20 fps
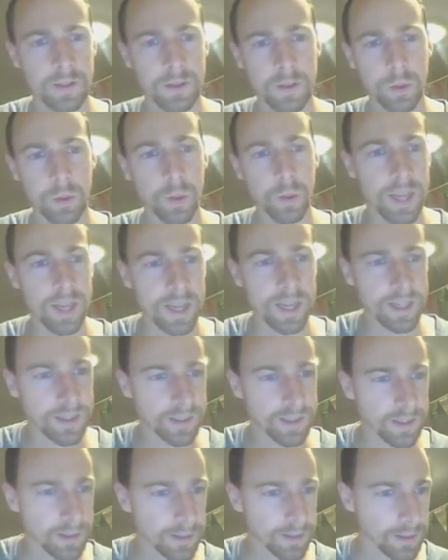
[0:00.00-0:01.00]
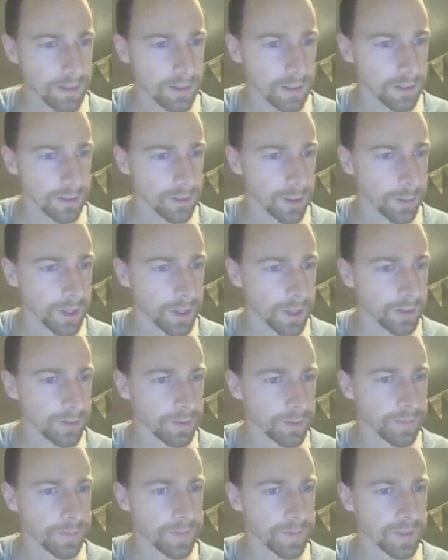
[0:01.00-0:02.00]
or X, doesn't really matter.
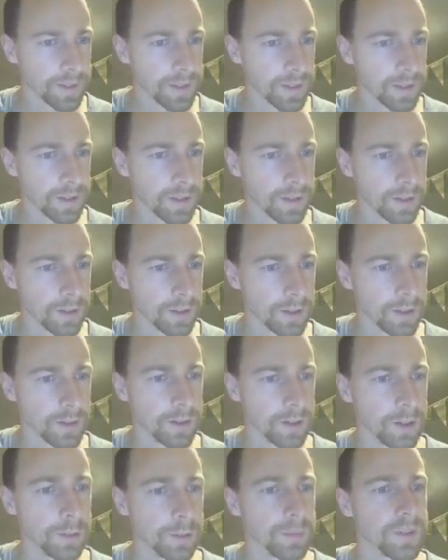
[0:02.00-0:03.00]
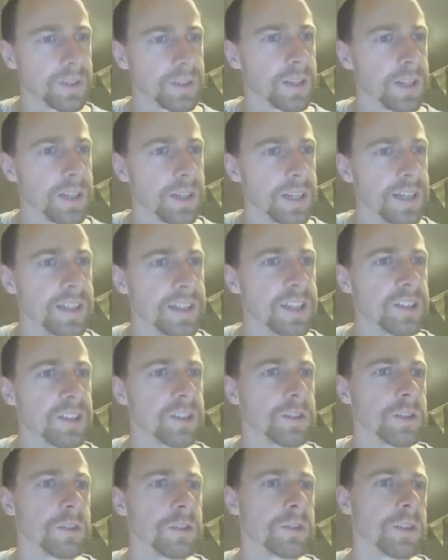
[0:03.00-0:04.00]
Oops. And then
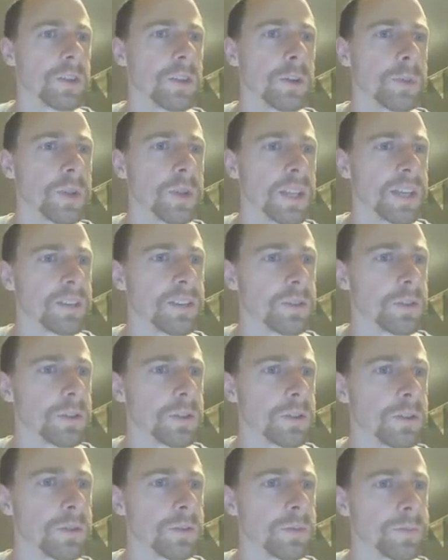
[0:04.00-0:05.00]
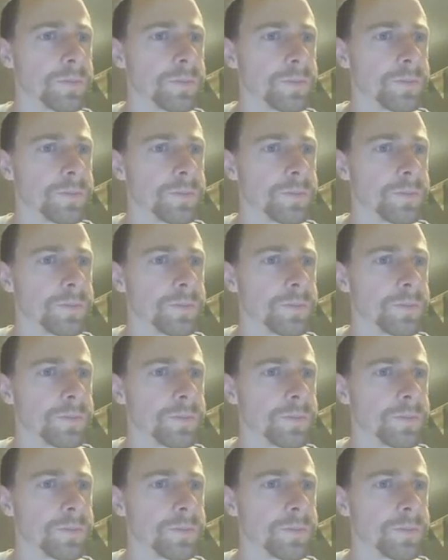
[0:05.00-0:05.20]
just use the normal lasso tool